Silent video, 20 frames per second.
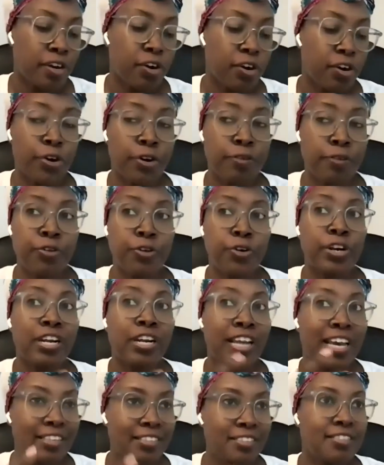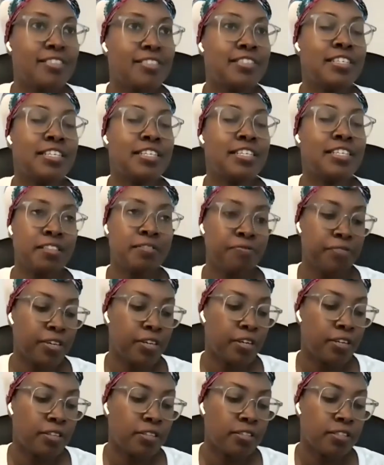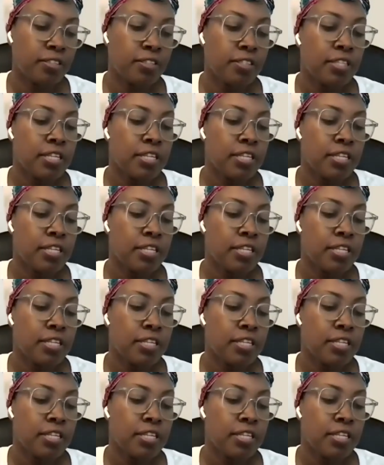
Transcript: or if you're licensed and in the field,